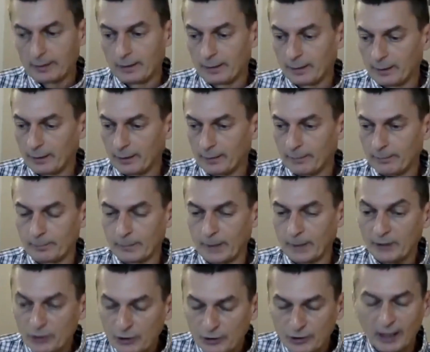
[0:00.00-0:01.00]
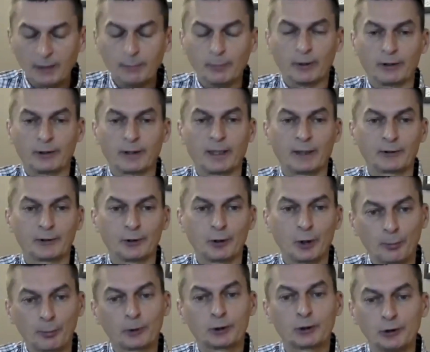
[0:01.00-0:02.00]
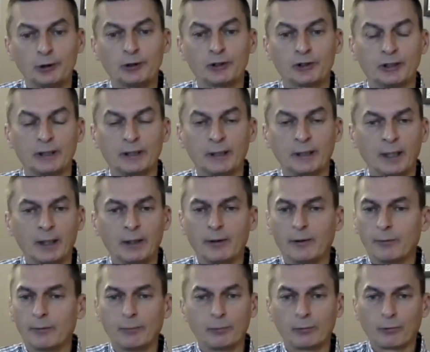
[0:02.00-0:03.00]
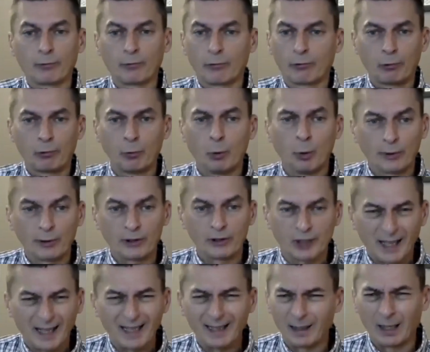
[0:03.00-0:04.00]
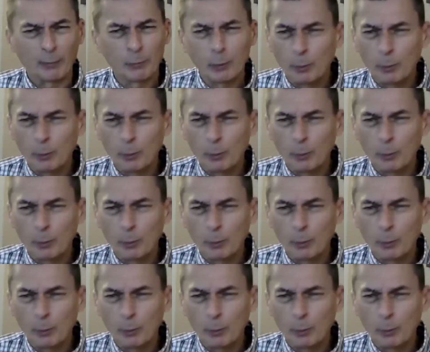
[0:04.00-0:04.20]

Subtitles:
entertainment, as an opportunity through all this hell.